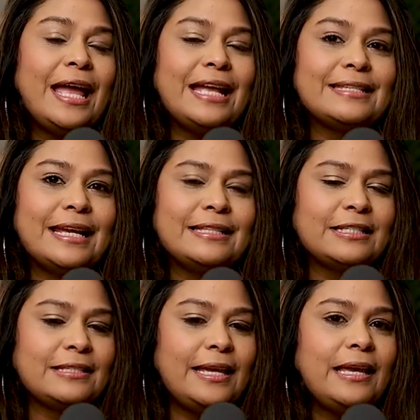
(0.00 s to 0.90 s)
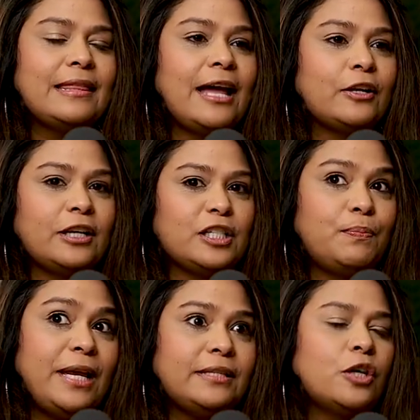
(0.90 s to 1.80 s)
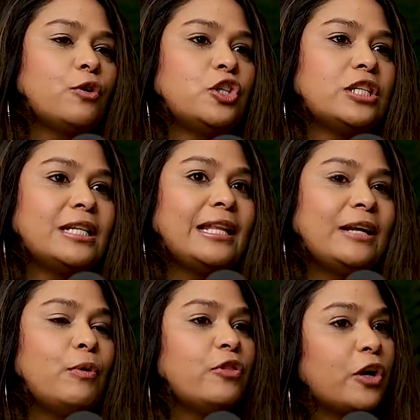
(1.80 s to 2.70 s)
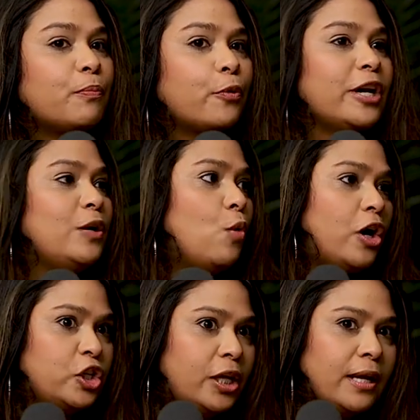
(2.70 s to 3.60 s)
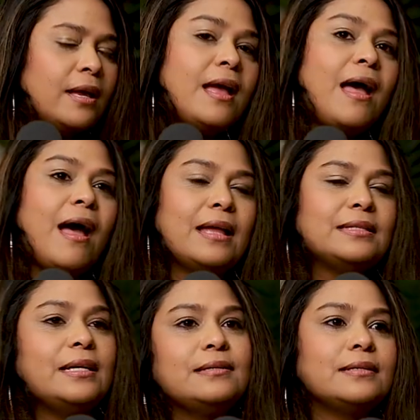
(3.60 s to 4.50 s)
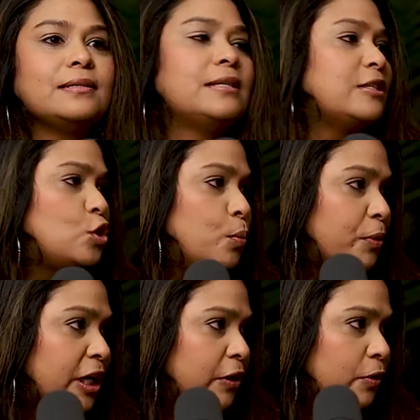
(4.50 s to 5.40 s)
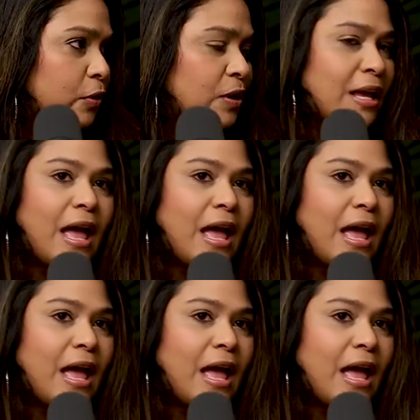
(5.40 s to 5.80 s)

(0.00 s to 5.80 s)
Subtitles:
It's saying that it's painting Christians in light with their brainwashing, and Satan is this superhero.